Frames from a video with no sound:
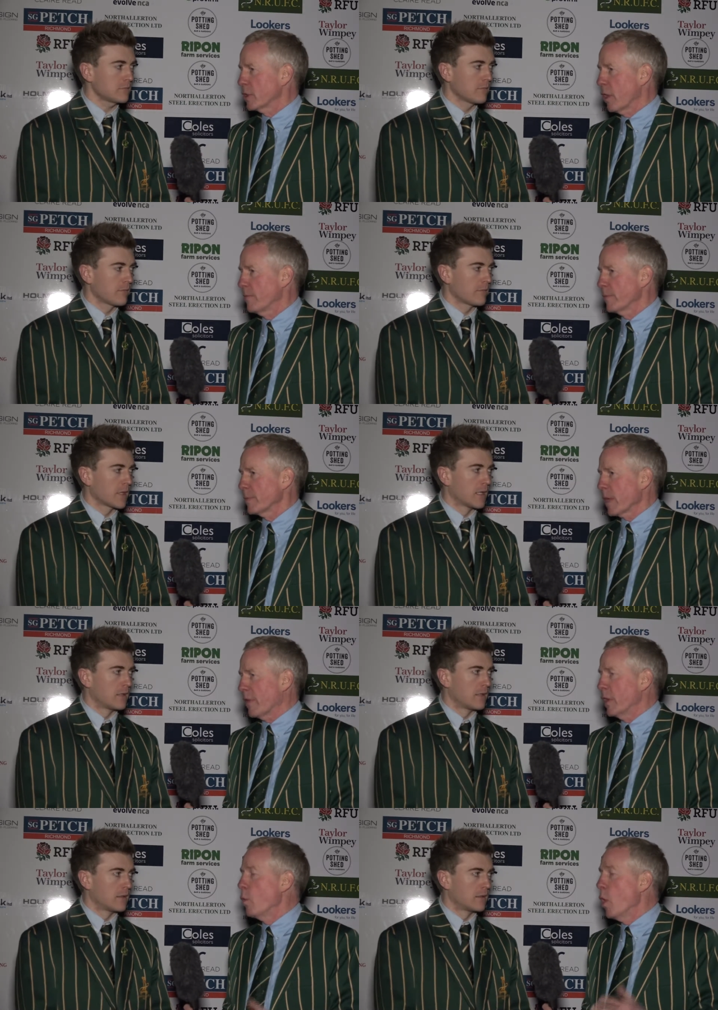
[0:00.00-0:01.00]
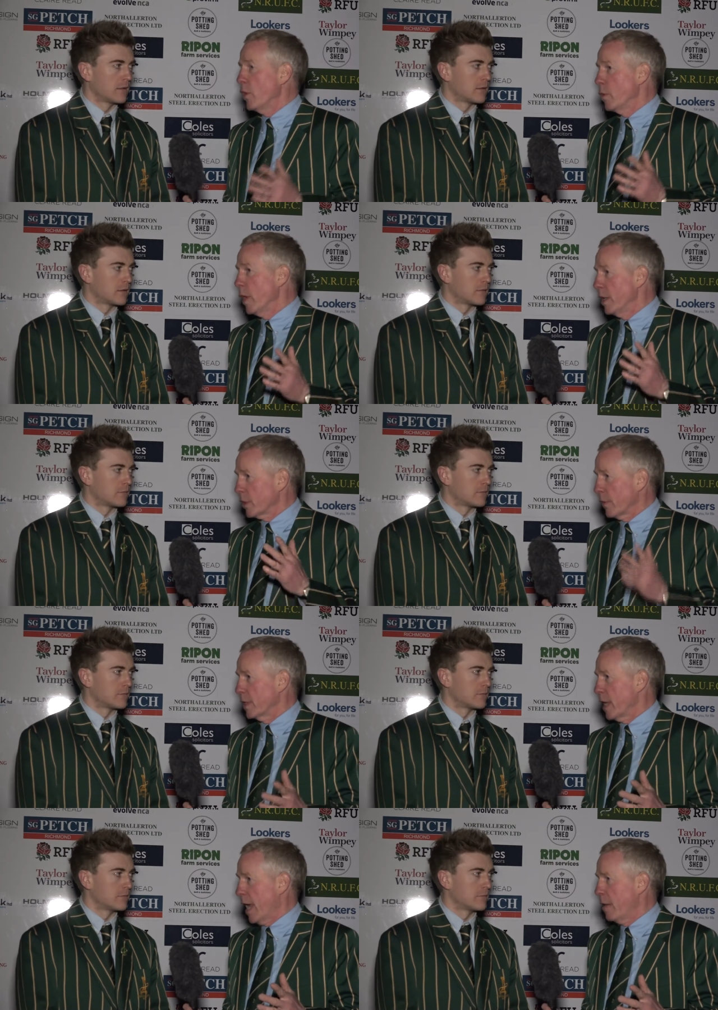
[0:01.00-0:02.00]
Speaker 1: So I think worthy winners on
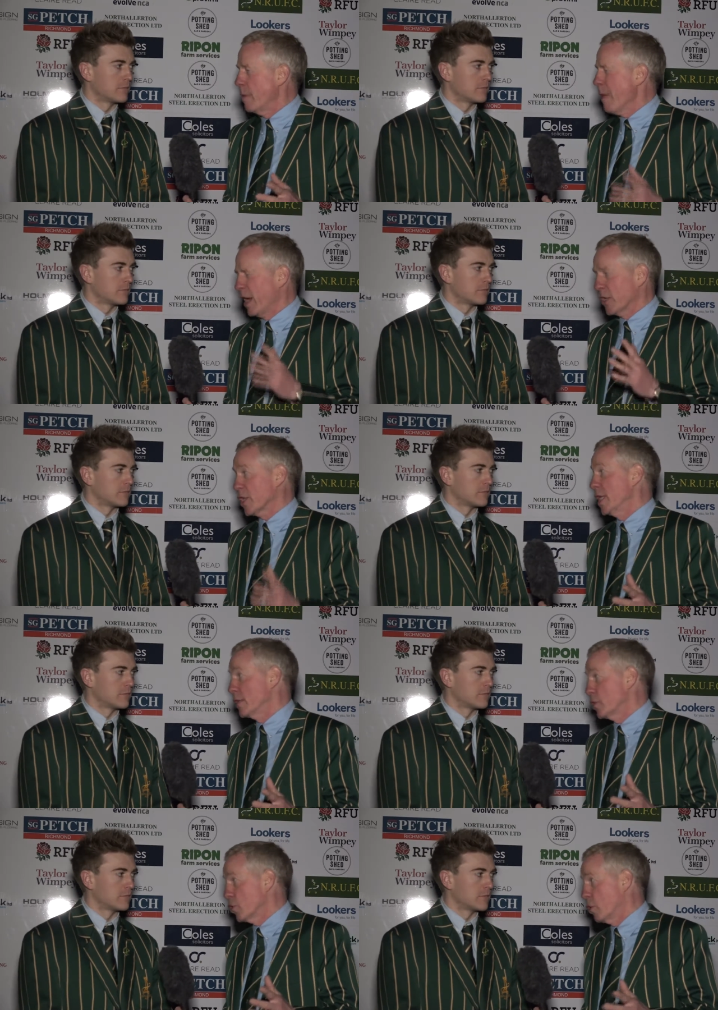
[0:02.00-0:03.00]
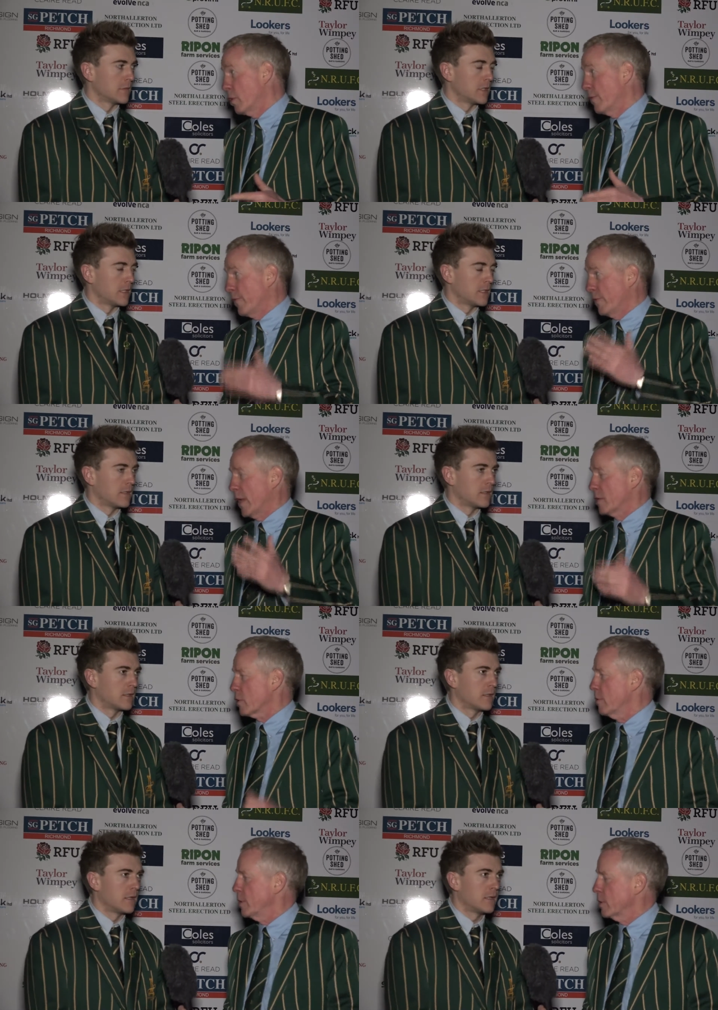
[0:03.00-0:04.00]
the day. We might have sneaked a draw if, if that
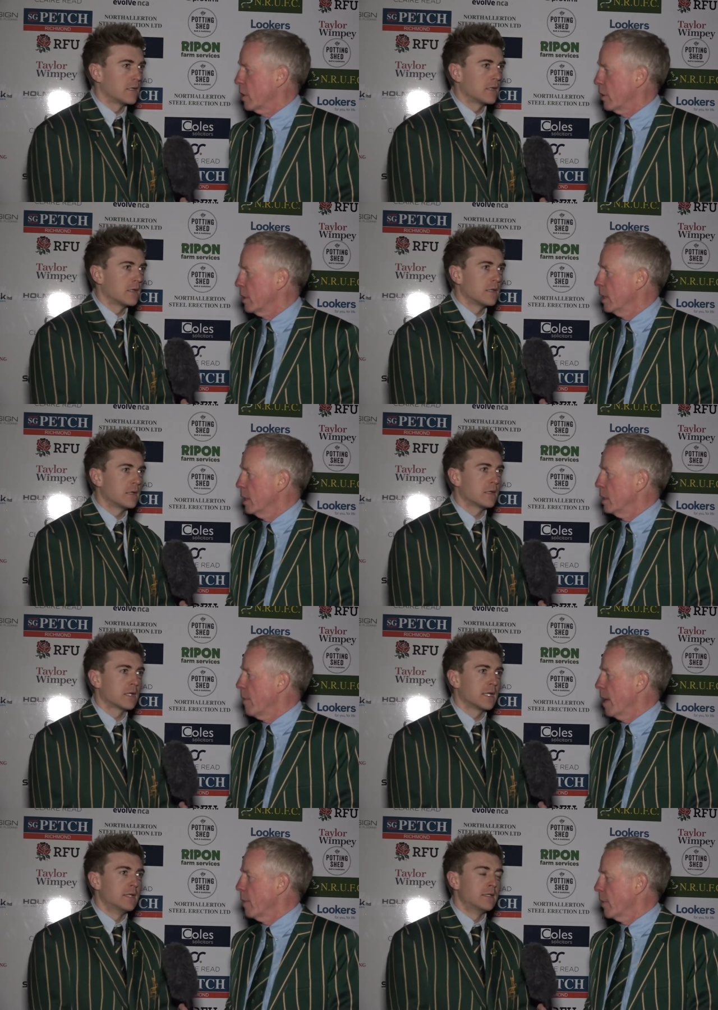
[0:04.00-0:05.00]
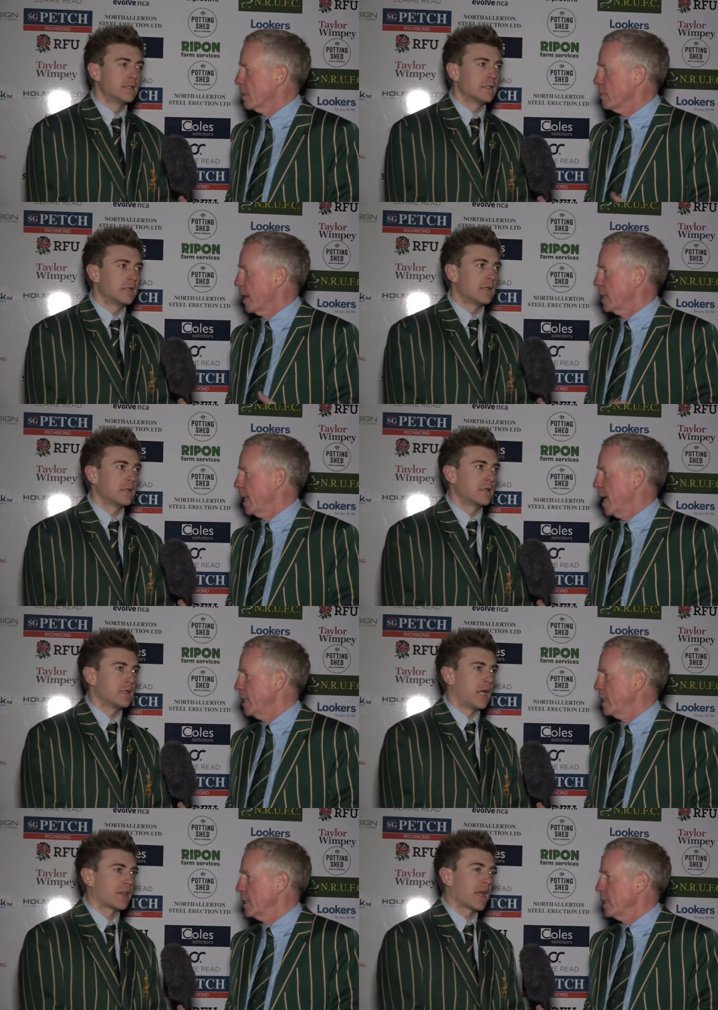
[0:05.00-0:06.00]
scrimmage had gone the way we wanted right at the
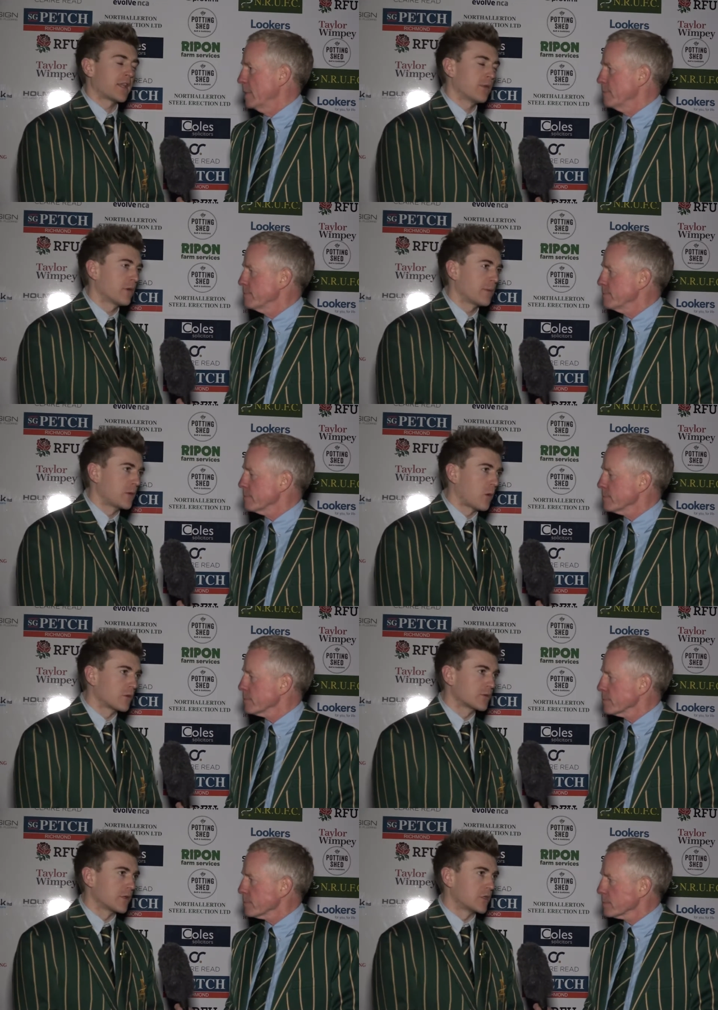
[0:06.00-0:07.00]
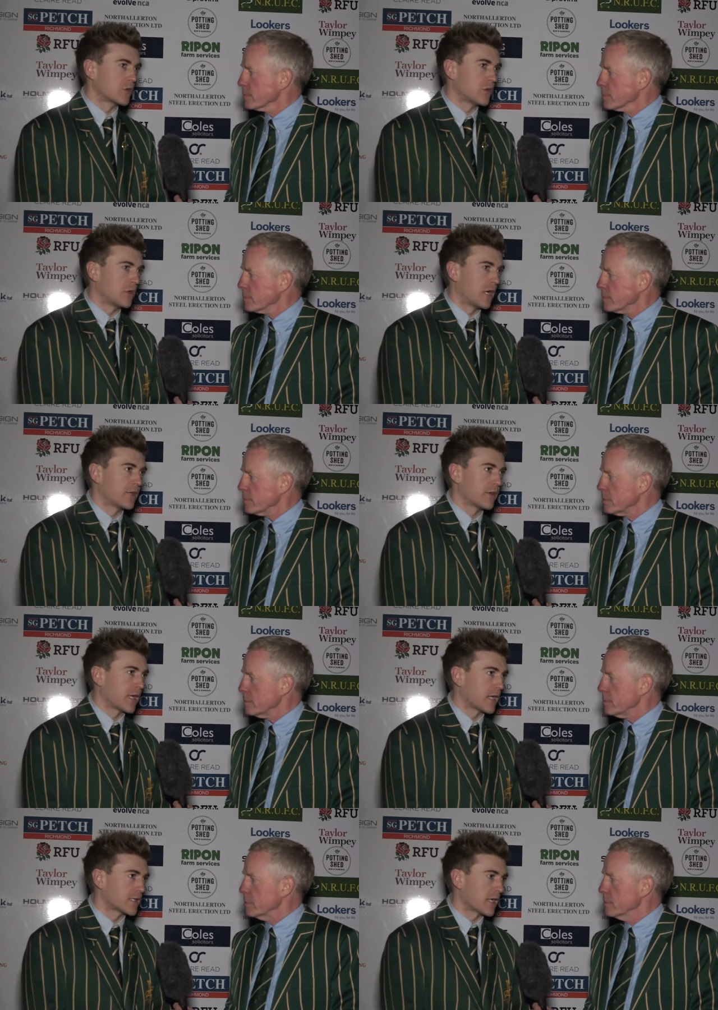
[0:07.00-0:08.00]
end. I
Speaker 2: think I think there would have been quarrels with a draw. I don't
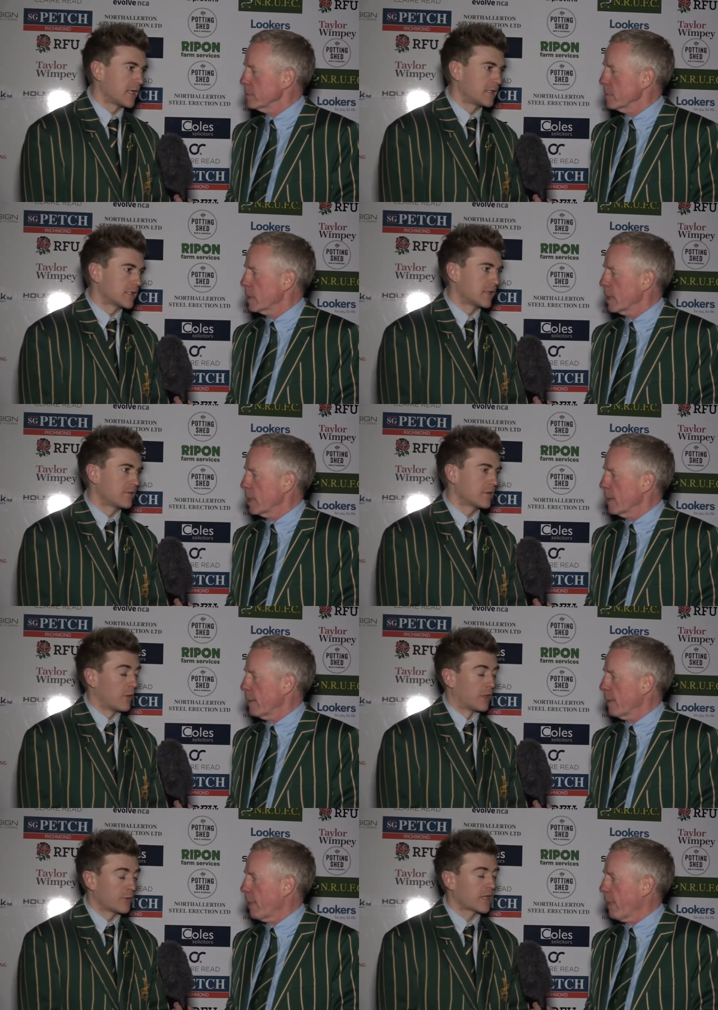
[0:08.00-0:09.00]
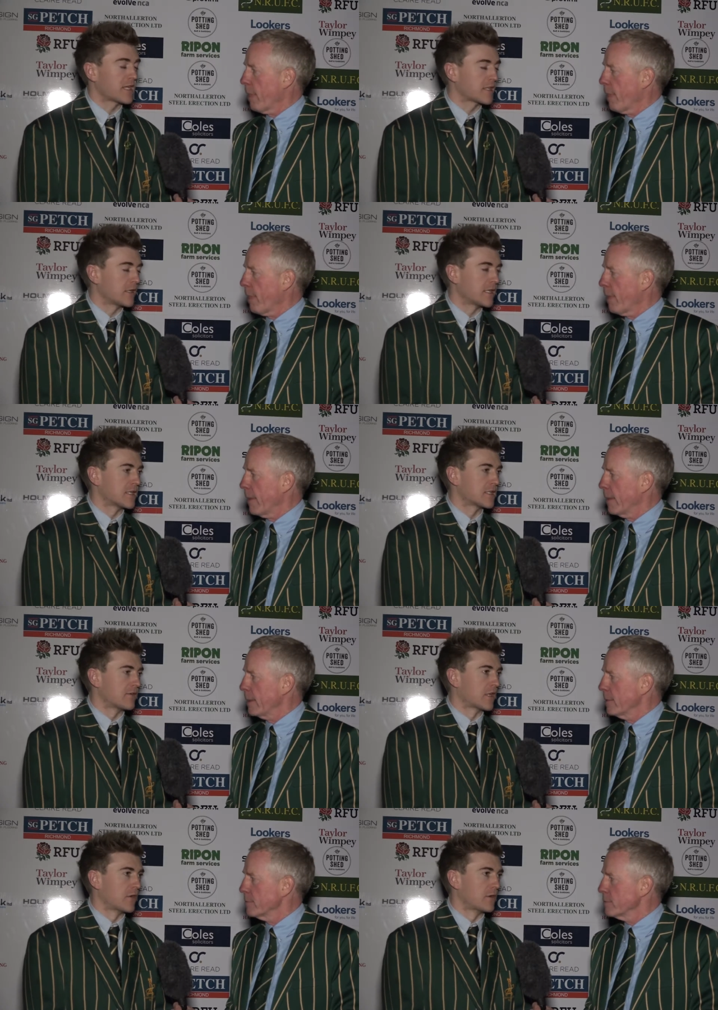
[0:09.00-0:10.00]
think either side deserved. Well, they certainly didn't
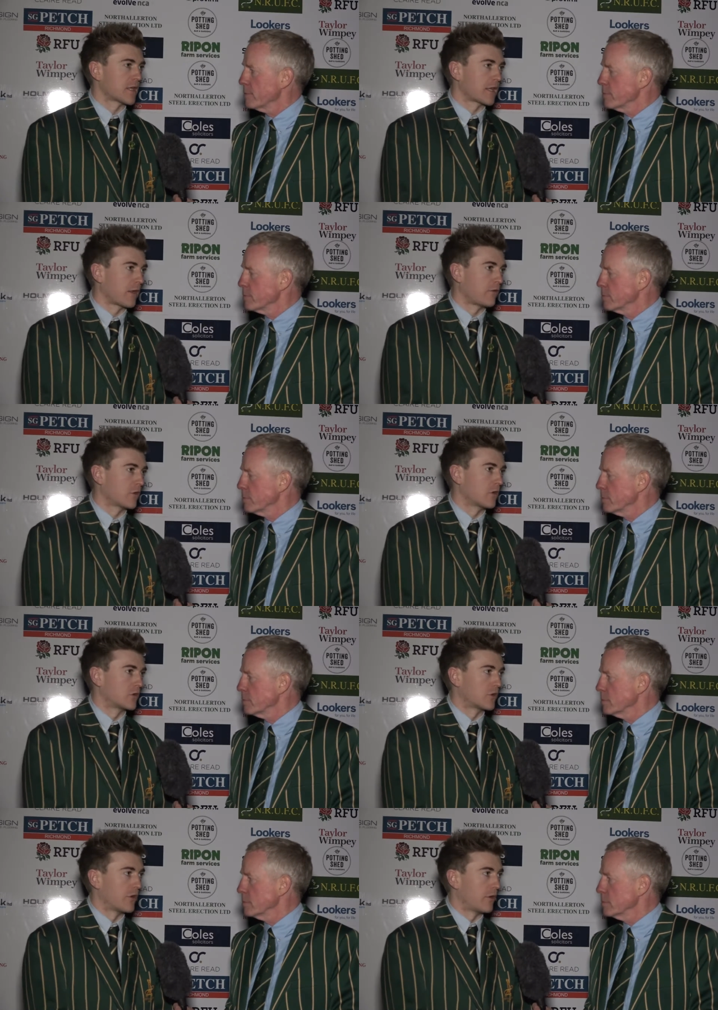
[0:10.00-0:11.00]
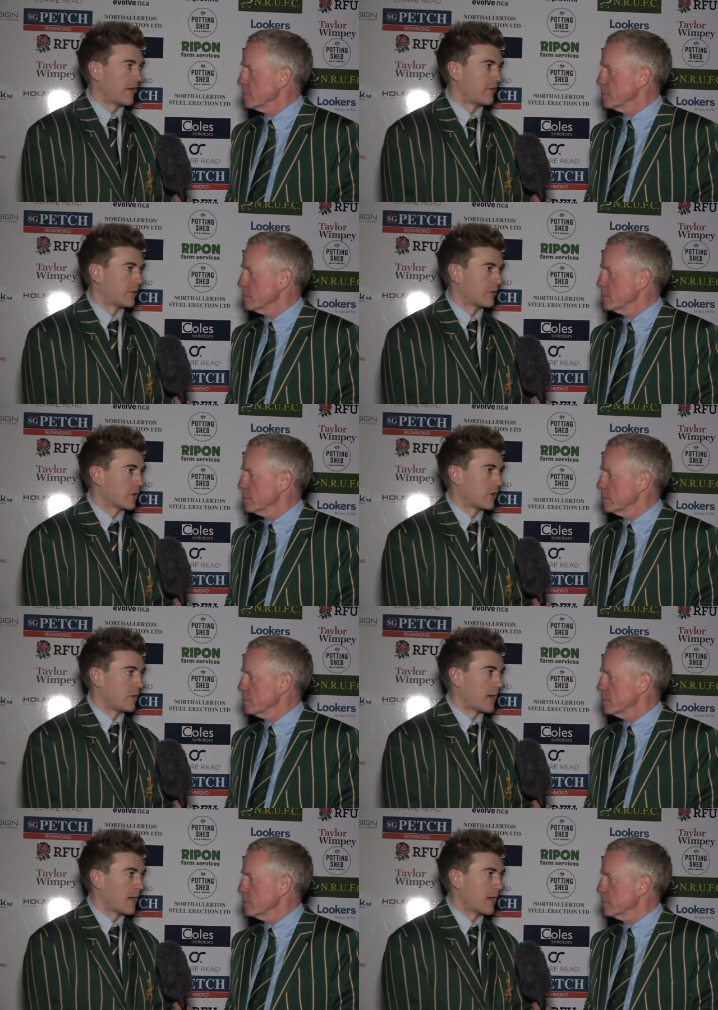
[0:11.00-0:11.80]
deserve to lose. I think if we'd have got a draw, everybody would have gone home